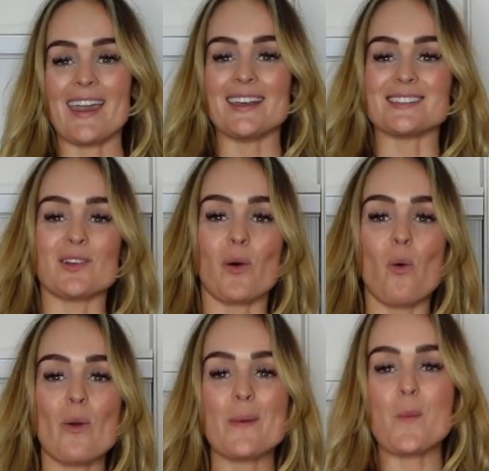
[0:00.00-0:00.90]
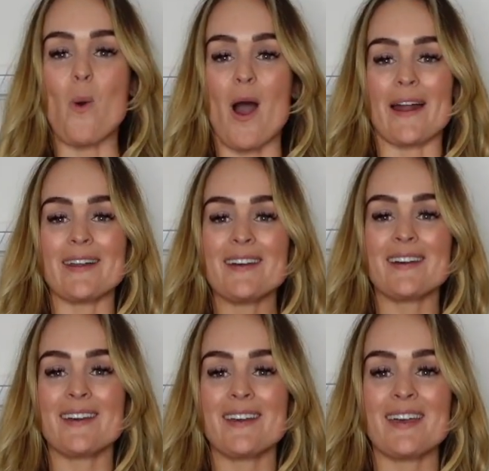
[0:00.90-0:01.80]
It's an all-in-one.
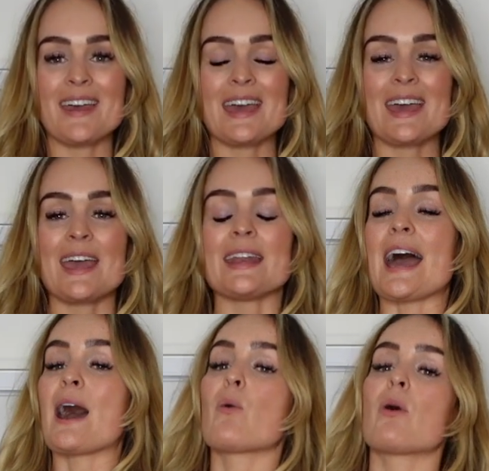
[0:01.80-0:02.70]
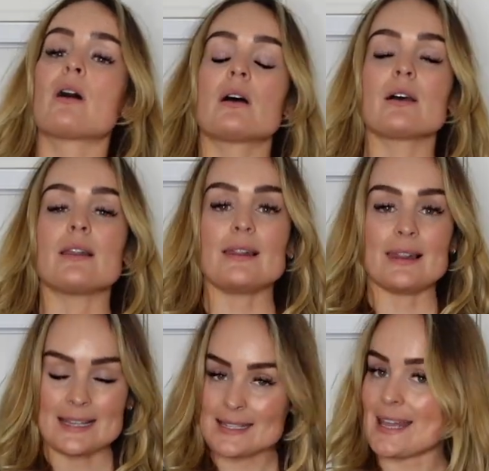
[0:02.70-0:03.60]
Now,
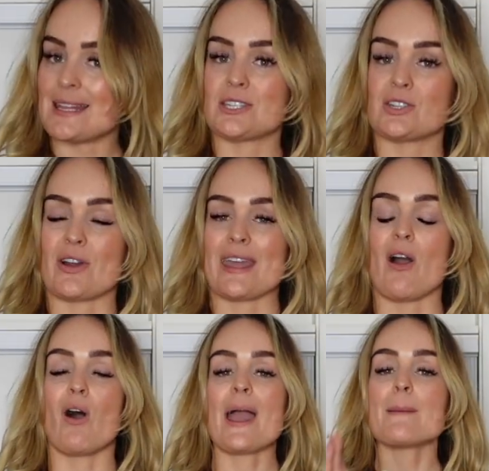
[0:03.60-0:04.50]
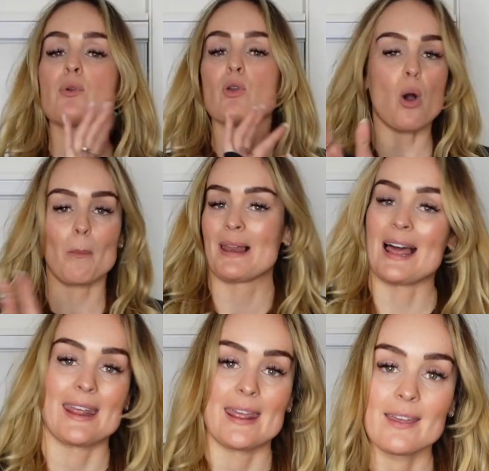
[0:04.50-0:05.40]
let's get this straight. I am not
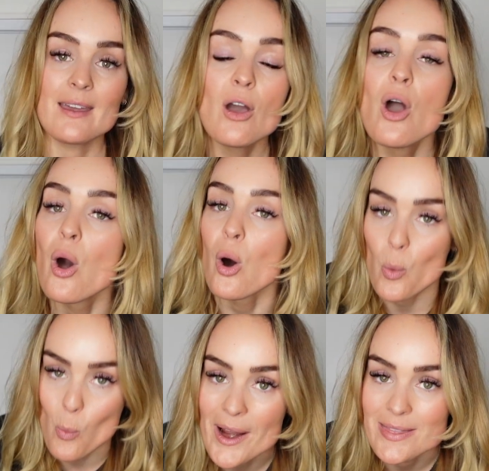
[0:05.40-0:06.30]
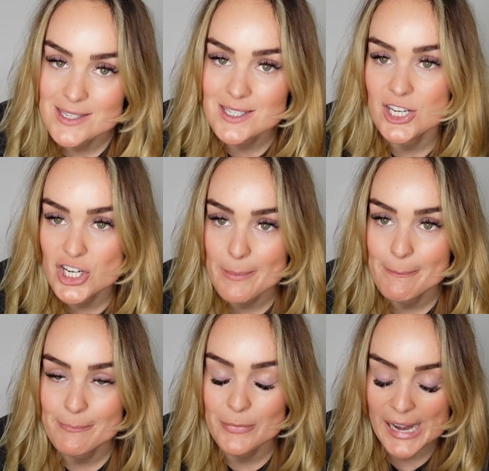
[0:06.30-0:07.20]
planning on wearing this to the gym,
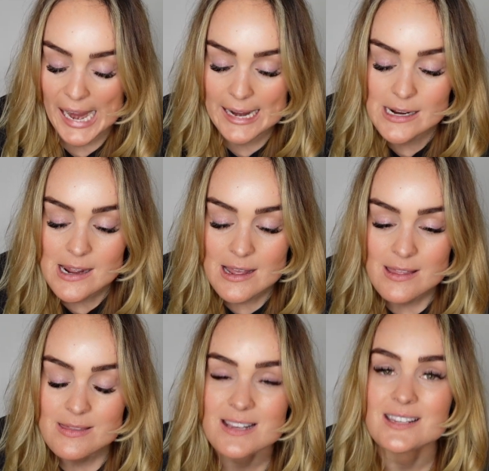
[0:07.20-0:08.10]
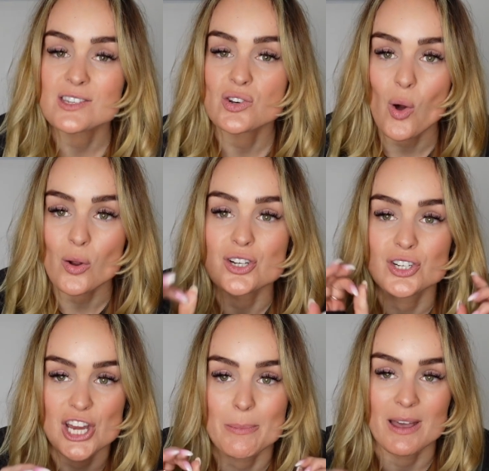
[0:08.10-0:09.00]
okay? This is not
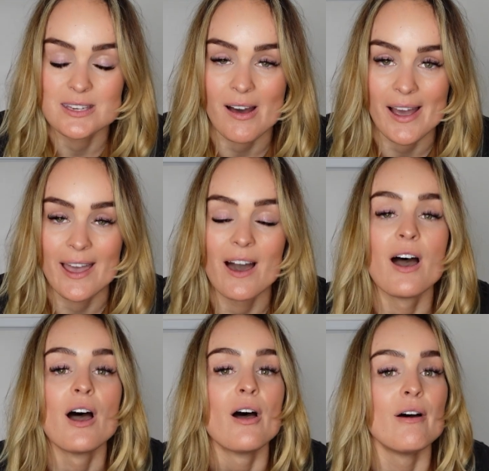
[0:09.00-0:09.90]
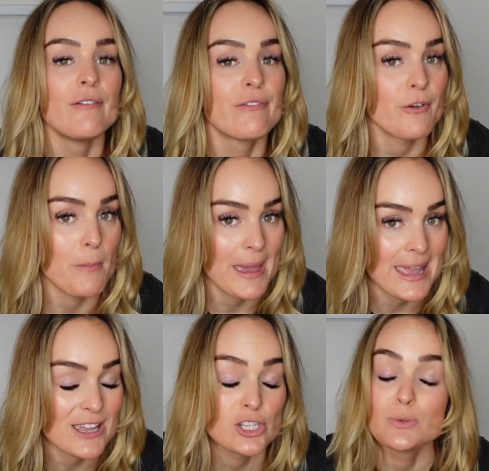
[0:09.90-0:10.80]
gym attire for
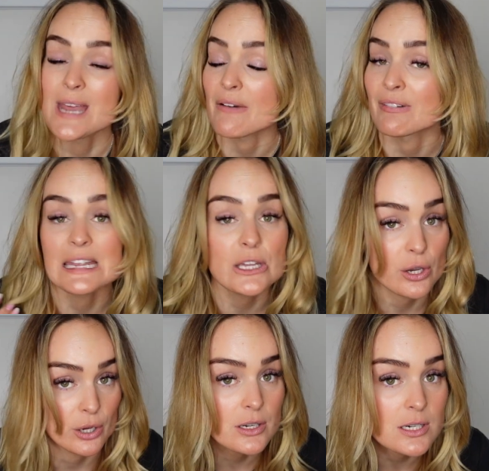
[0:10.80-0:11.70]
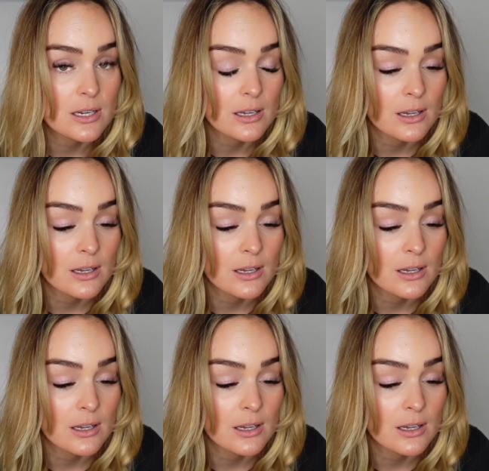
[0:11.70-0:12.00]
me. You definitely could.